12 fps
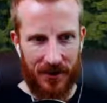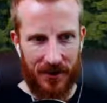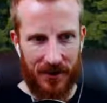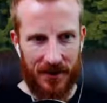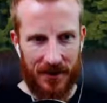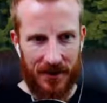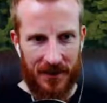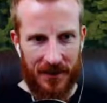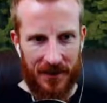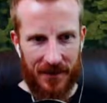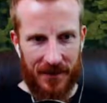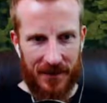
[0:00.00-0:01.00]
on
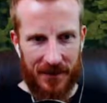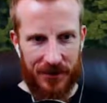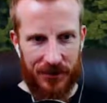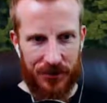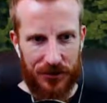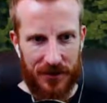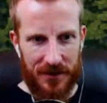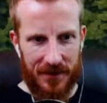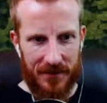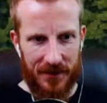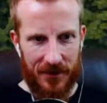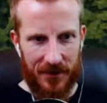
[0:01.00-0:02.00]
the
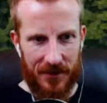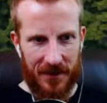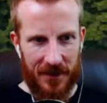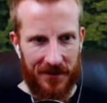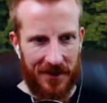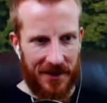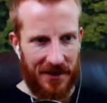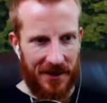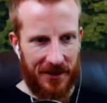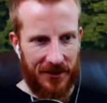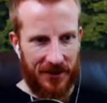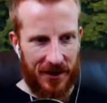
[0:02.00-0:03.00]
trees that are in the area. And
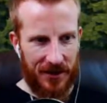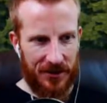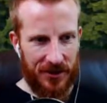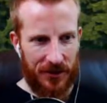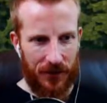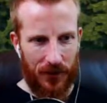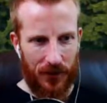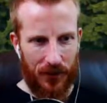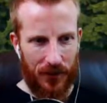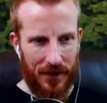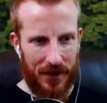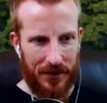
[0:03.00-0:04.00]
you can actually go all the
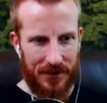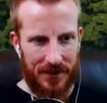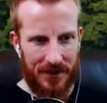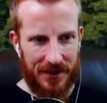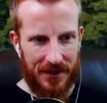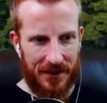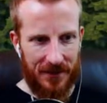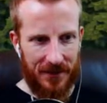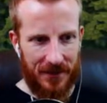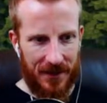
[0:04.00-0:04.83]
way out into here.